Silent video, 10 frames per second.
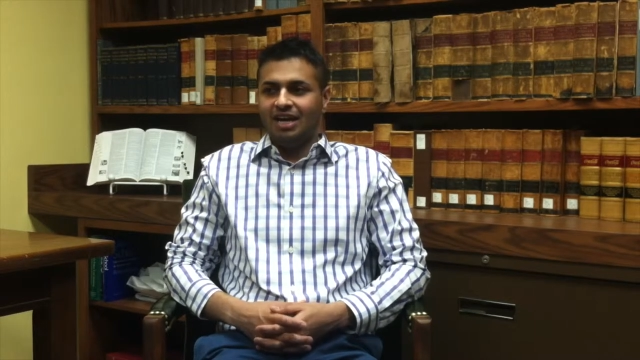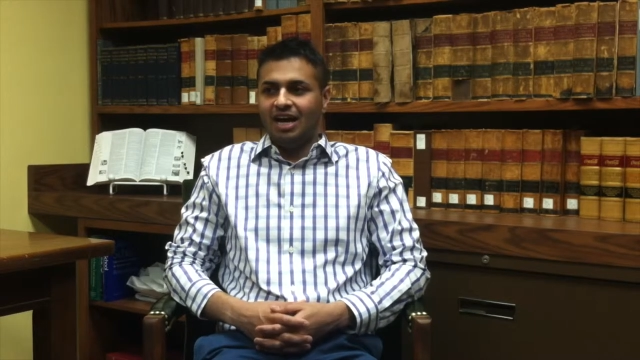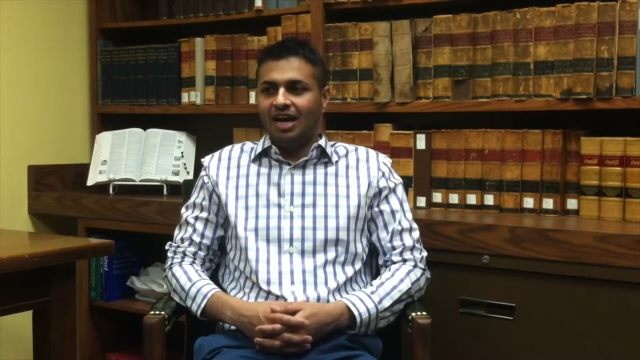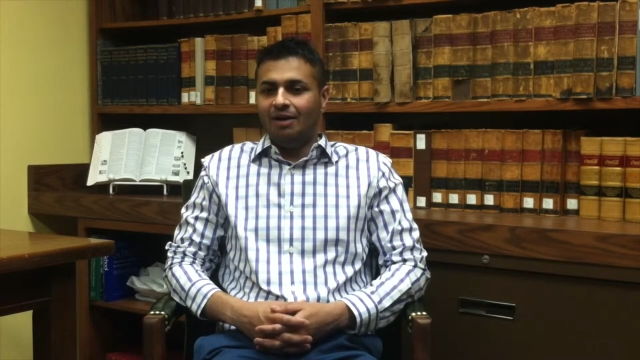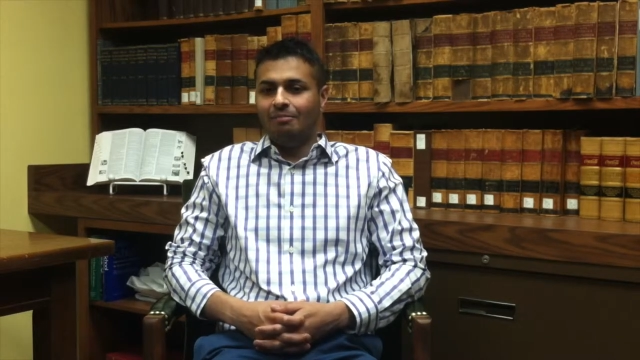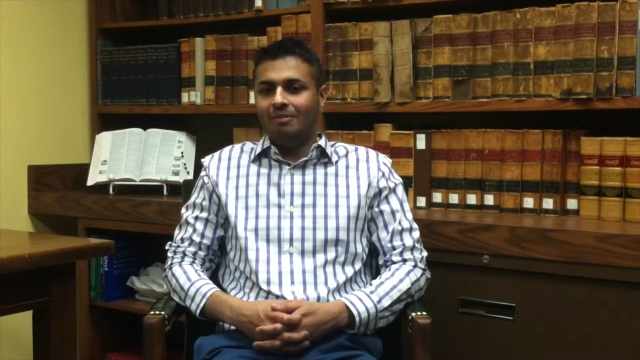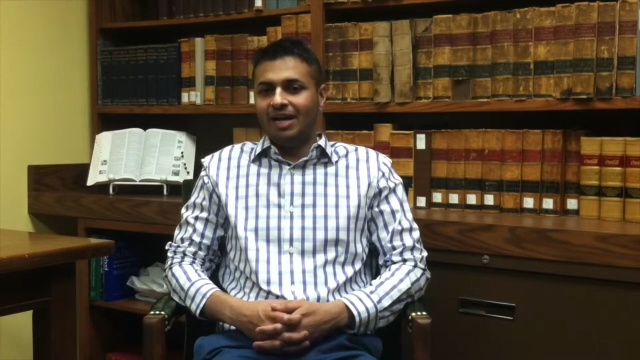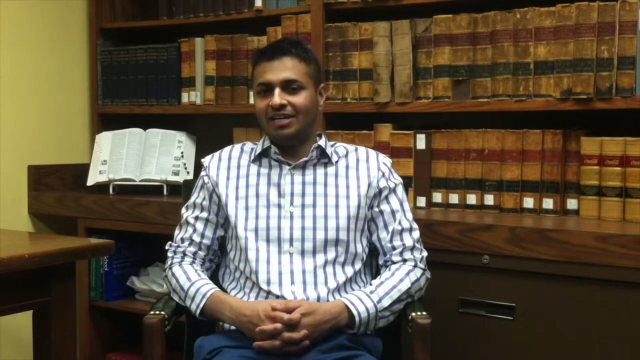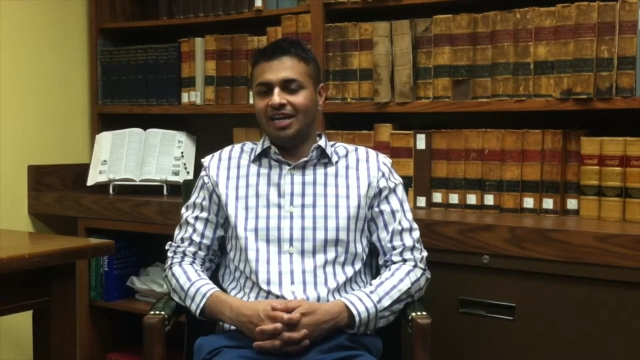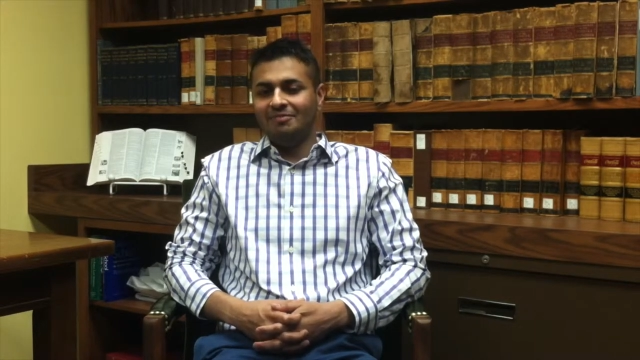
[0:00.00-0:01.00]
Um,
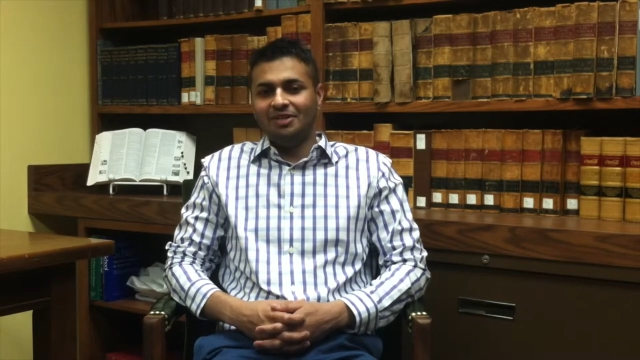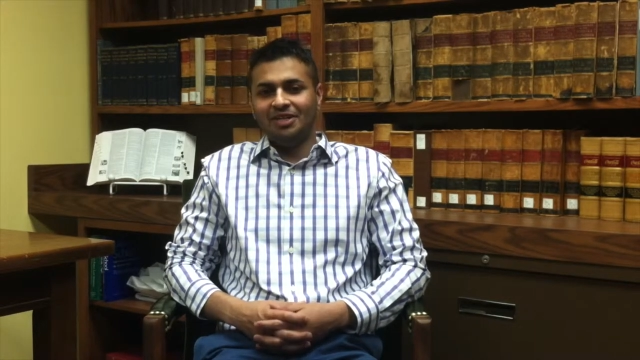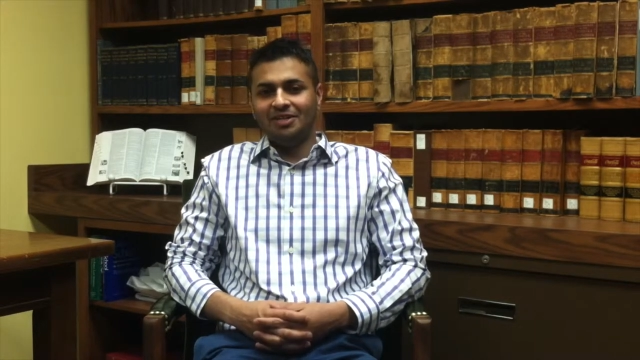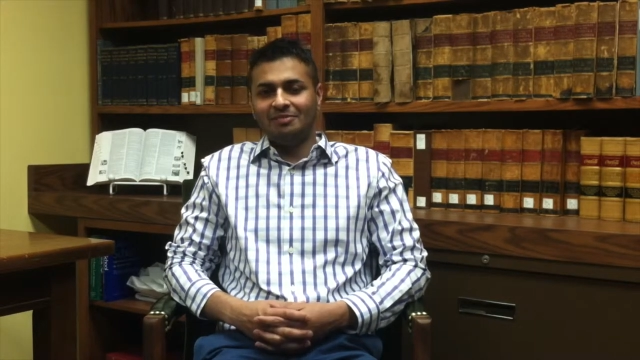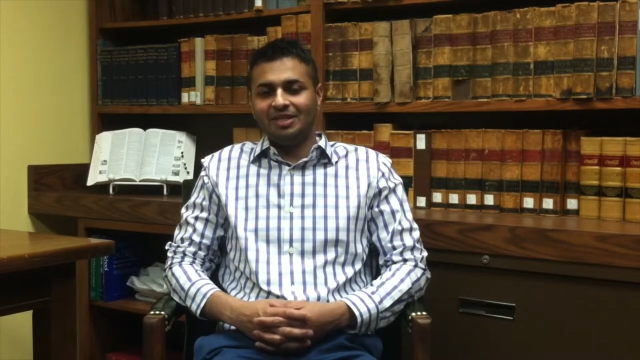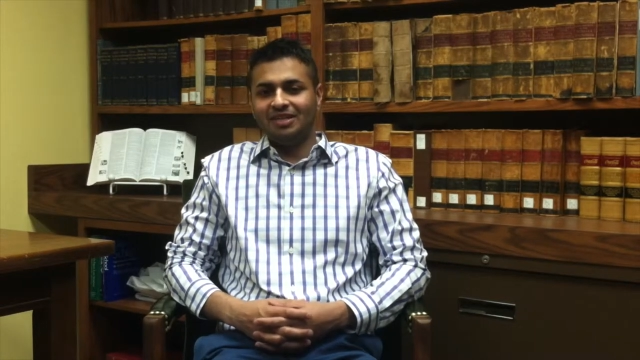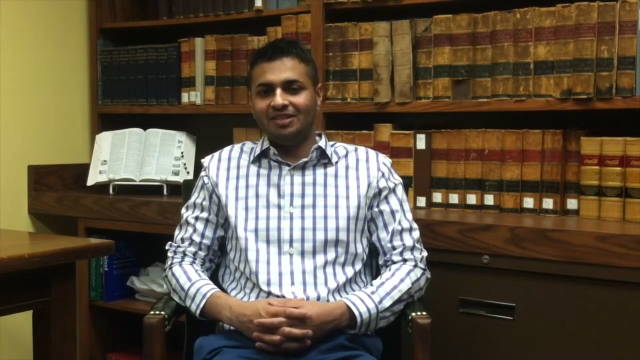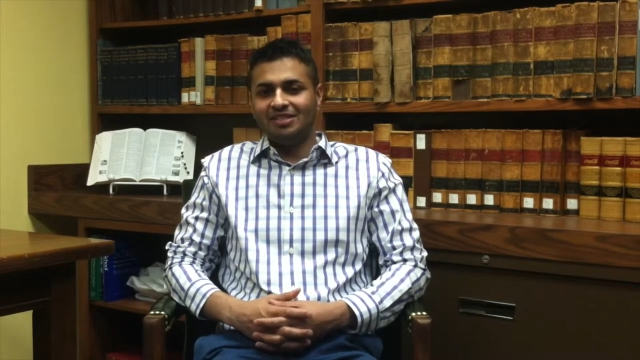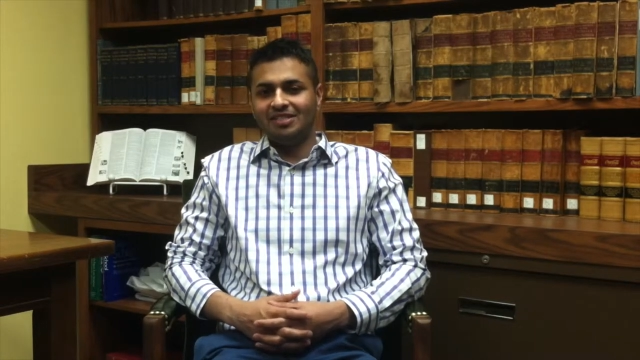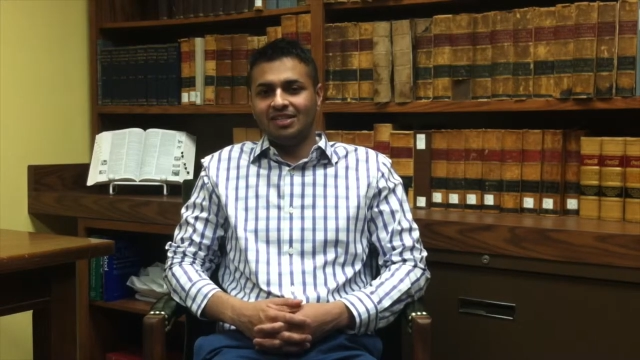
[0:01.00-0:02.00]
I came here
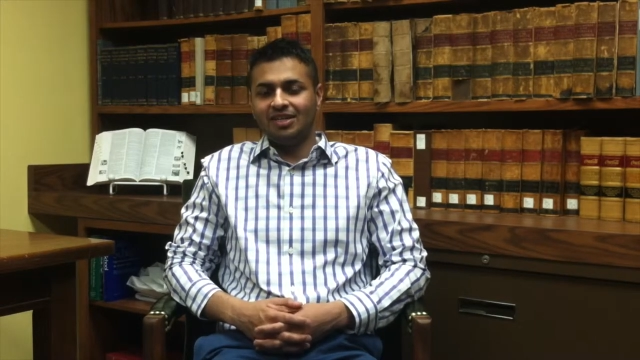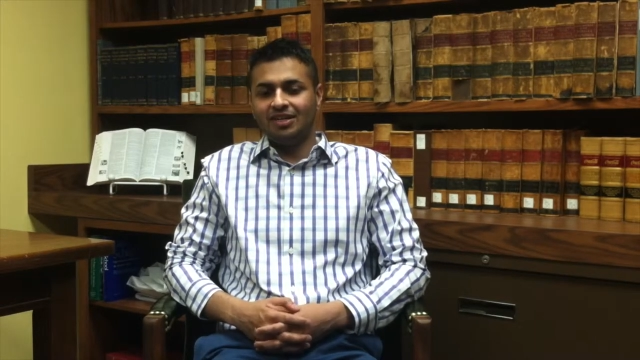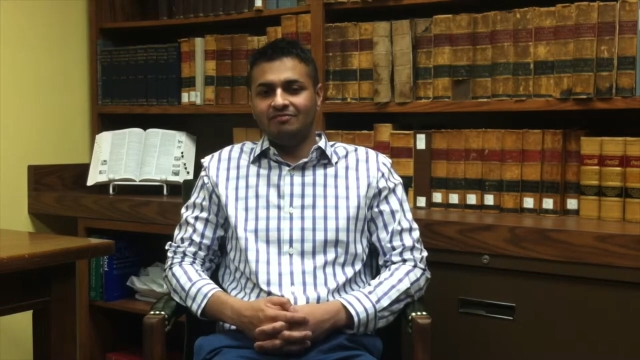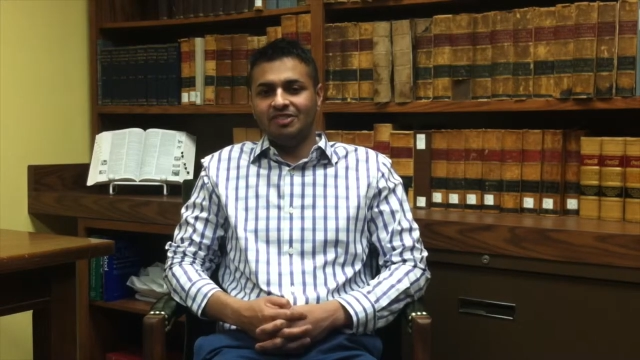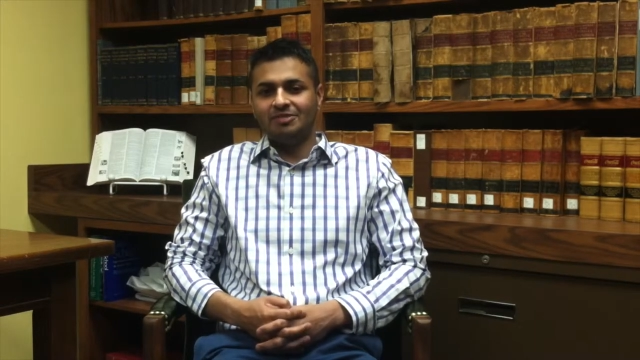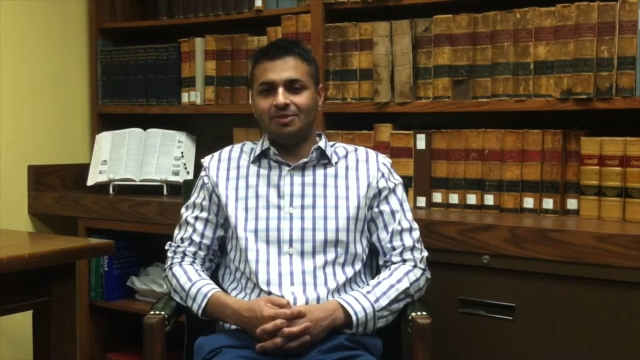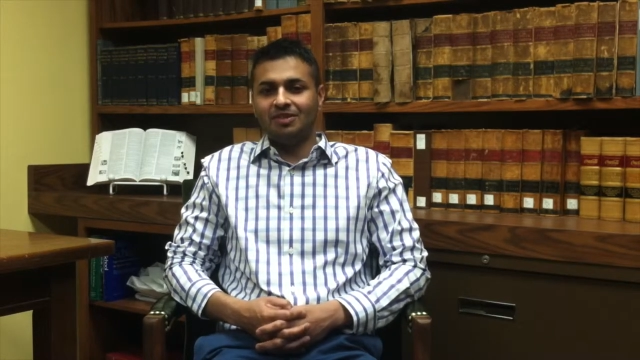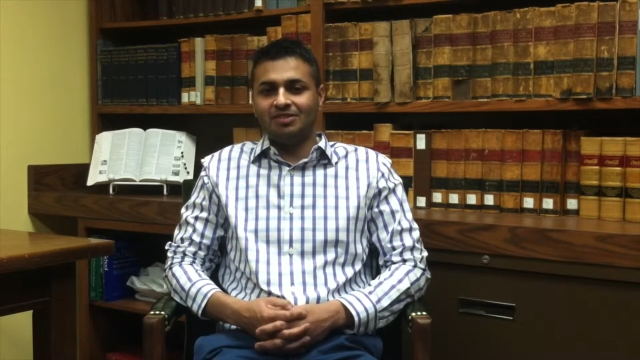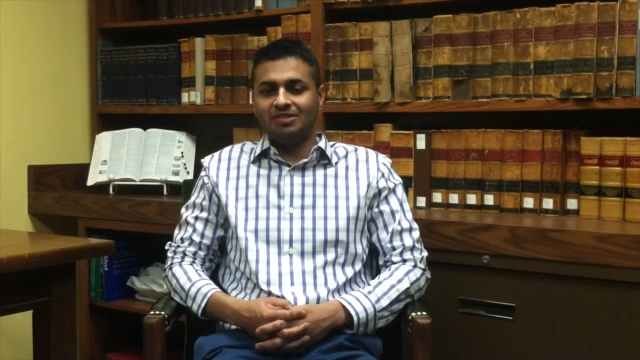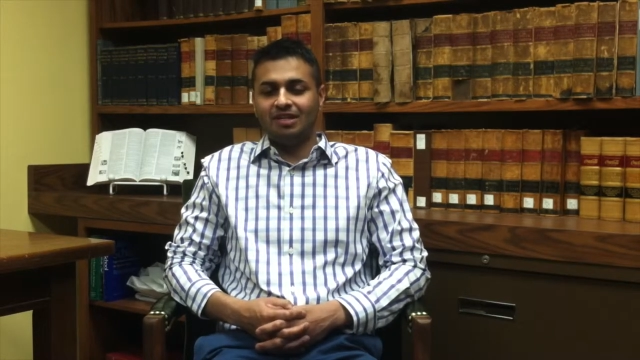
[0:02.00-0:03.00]
because of the
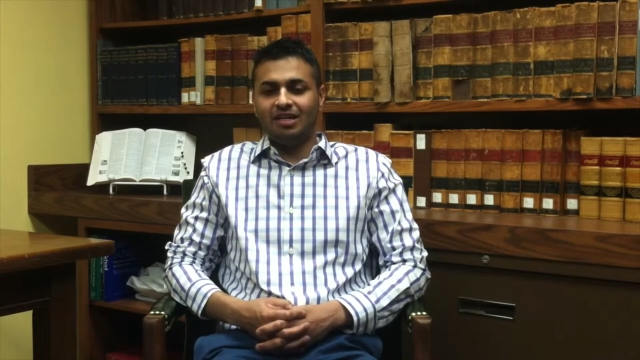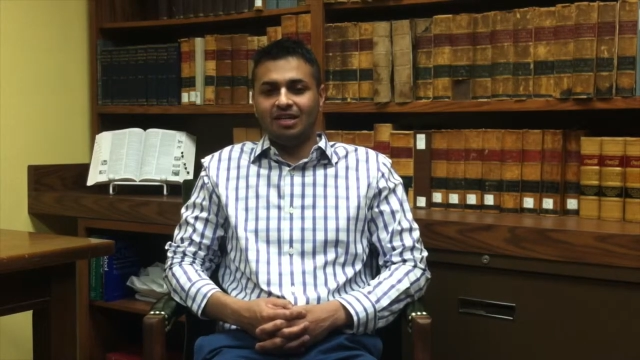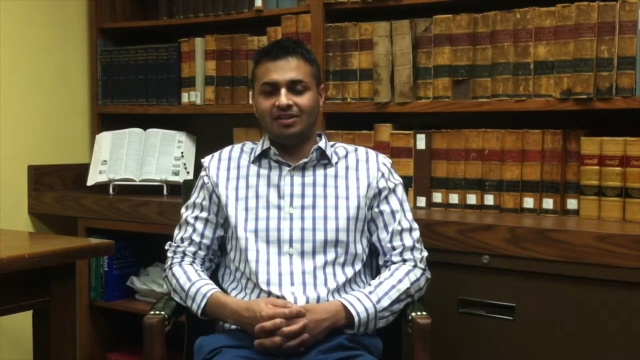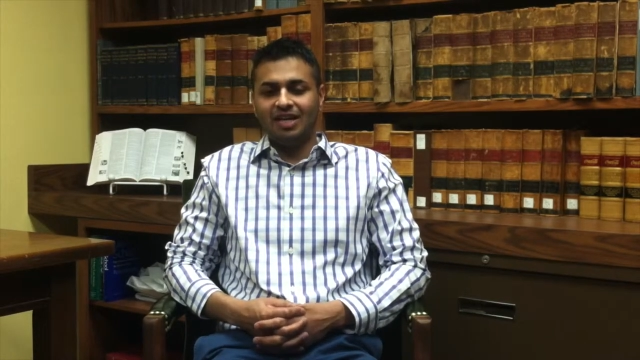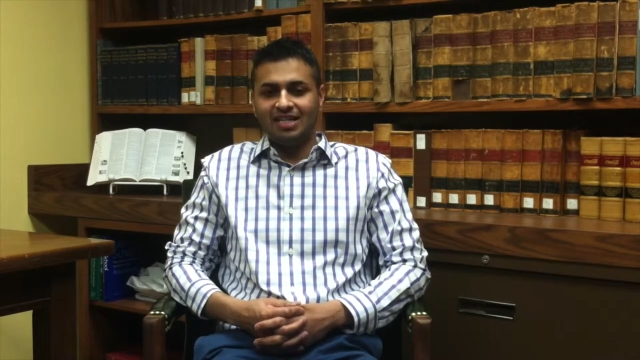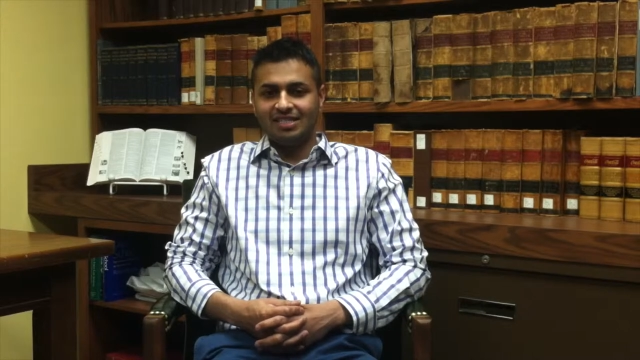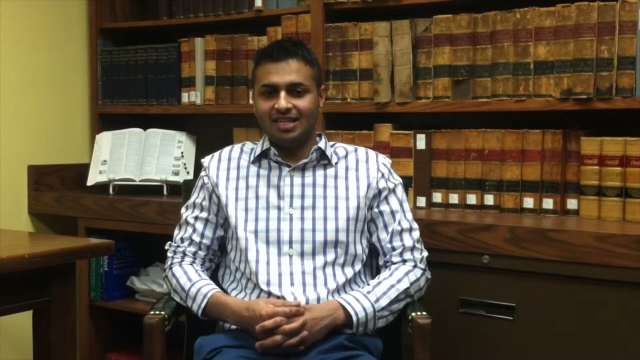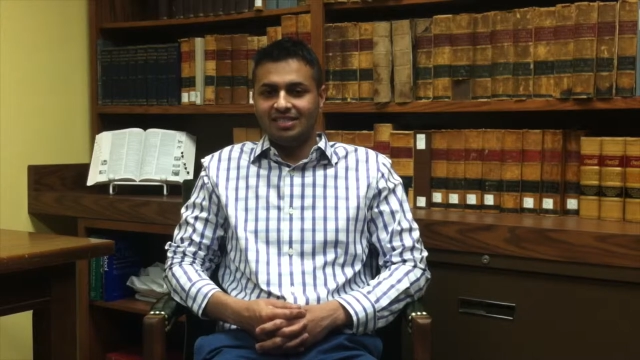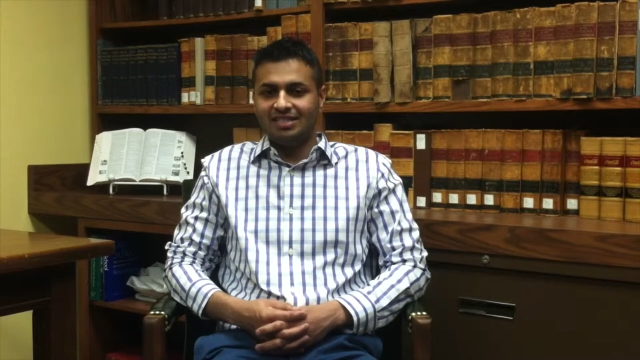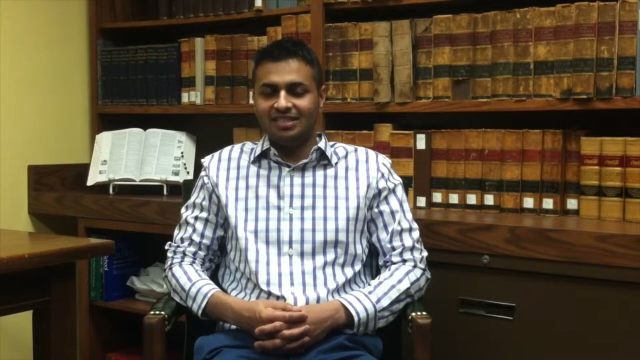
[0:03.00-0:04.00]
small uh, class
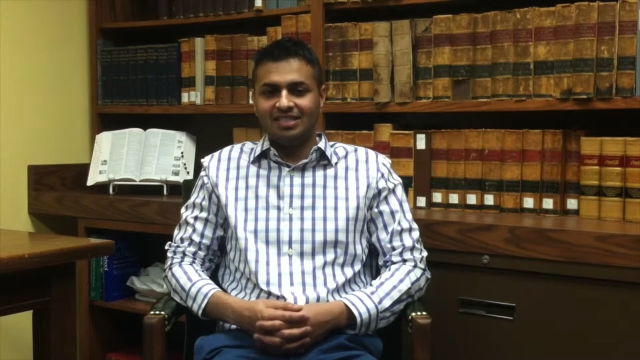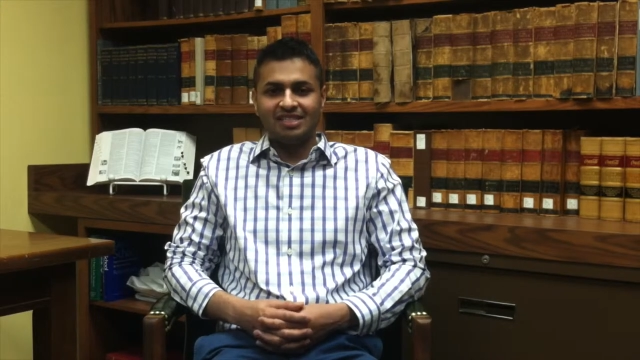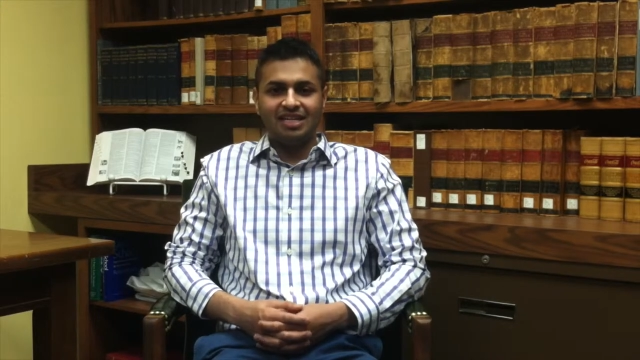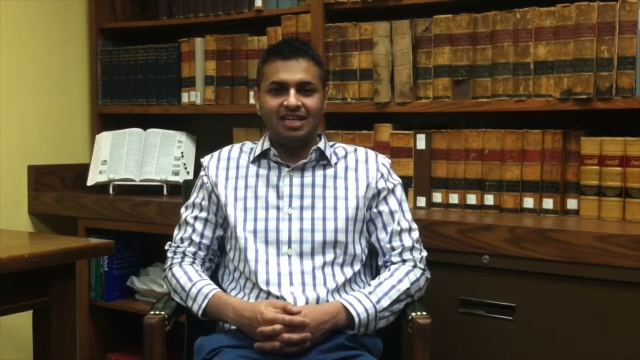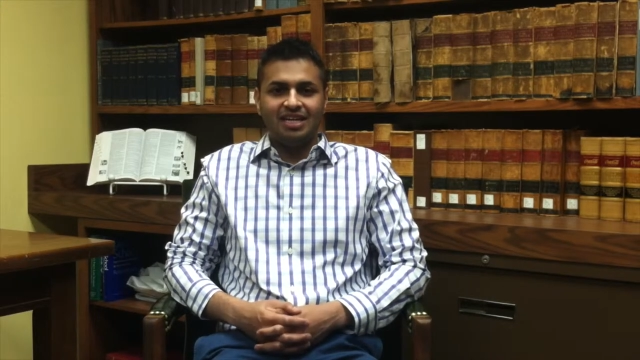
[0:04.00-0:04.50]
sizes.